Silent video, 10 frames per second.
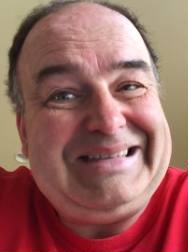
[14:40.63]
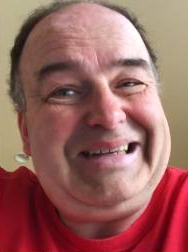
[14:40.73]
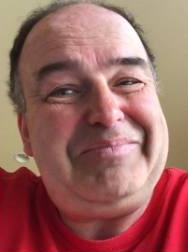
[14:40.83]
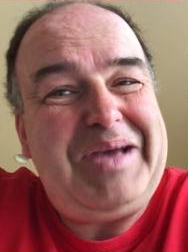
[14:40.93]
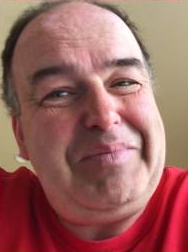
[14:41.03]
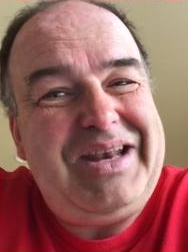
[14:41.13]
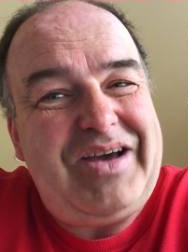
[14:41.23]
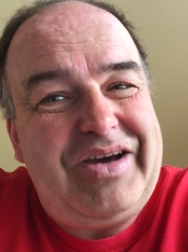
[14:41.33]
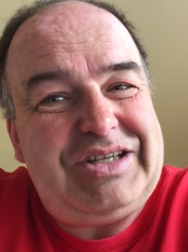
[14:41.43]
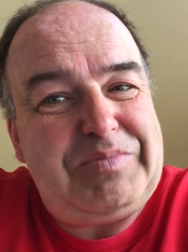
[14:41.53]
uh, maybe
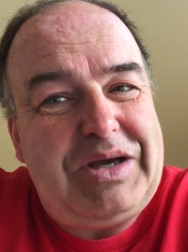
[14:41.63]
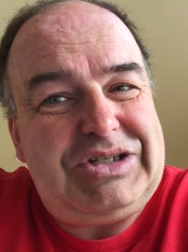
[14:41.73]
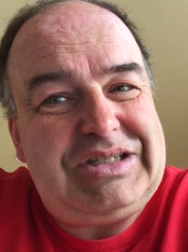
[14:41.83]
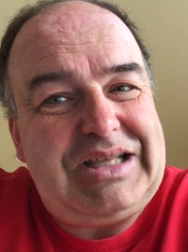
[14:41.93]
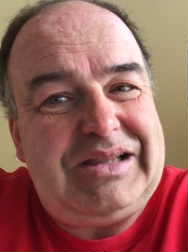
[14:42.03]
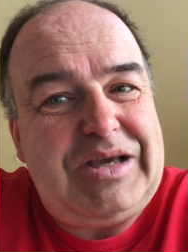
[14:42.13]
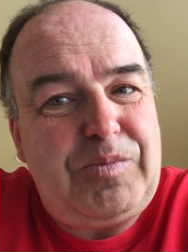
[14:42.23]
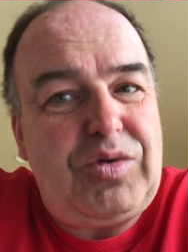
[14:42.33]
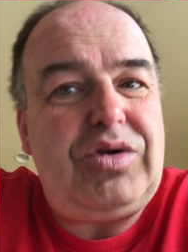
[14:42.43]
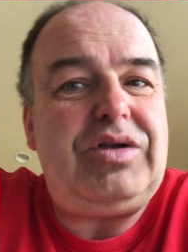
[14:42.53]
not as much as the
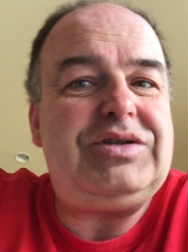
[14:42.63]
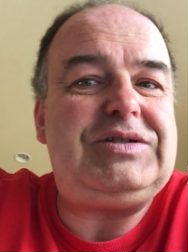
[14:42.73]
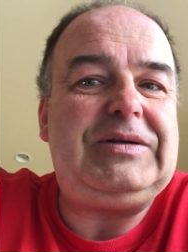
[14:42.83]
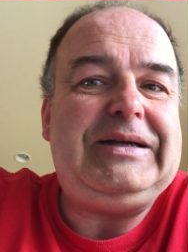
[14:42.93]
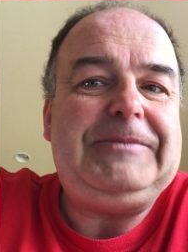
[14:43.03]
liberals.